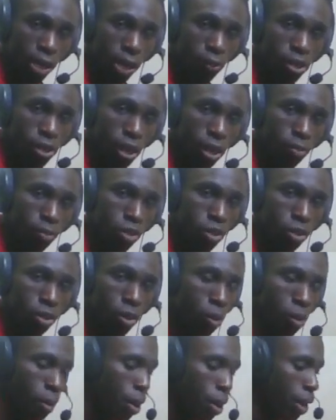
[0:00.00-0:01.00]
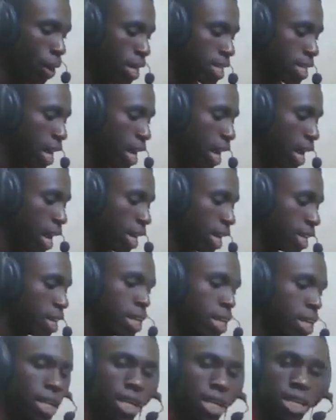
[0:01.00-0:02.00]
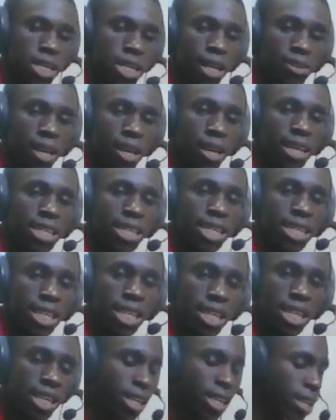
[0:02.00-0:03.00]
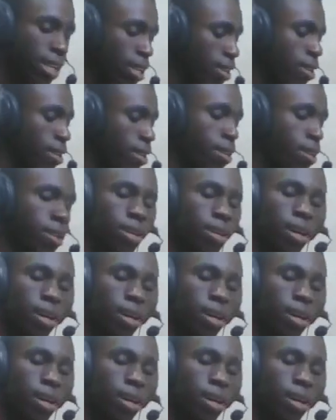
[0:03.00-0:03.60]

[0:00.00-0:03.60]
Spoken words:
and what I'm doing on my right hand is actually the E